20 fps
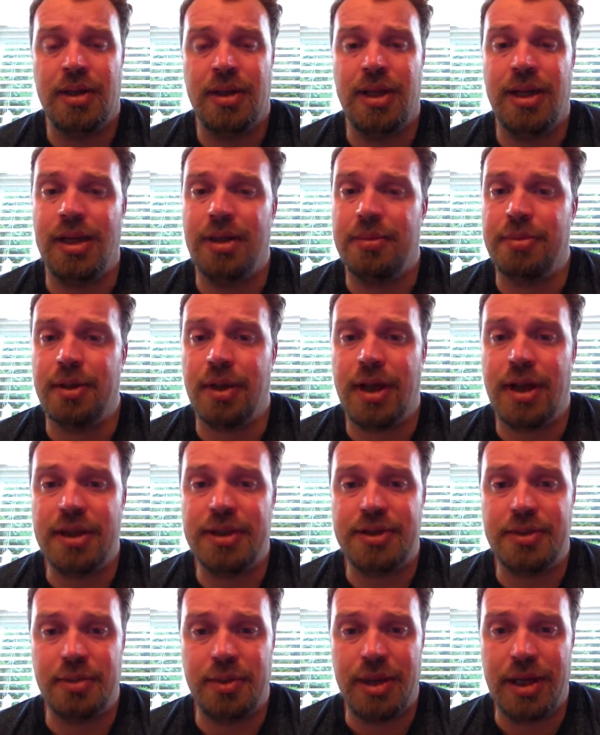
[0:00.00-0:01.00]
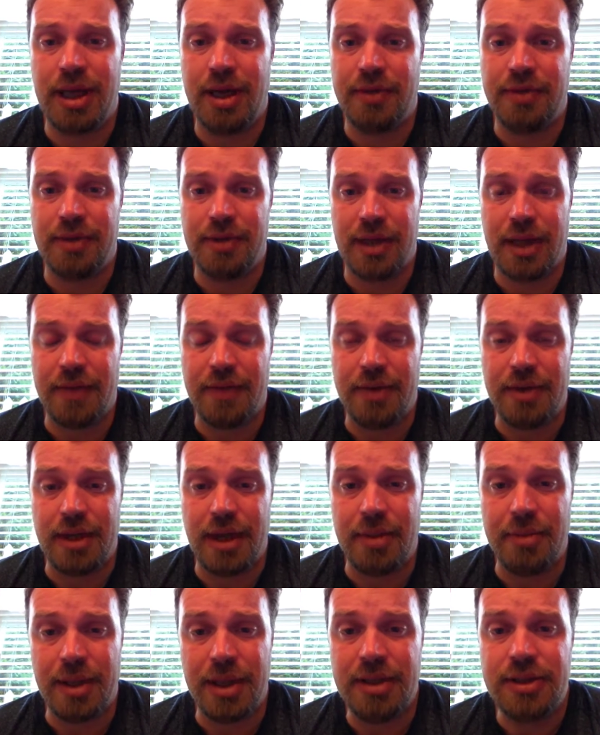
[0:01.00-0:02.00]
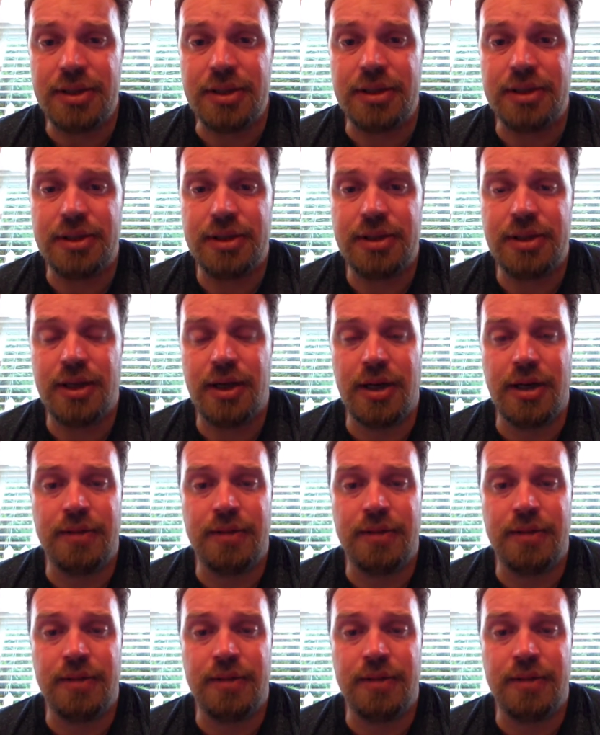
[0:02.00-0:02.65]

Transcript: it implies that we have 11 dimensions,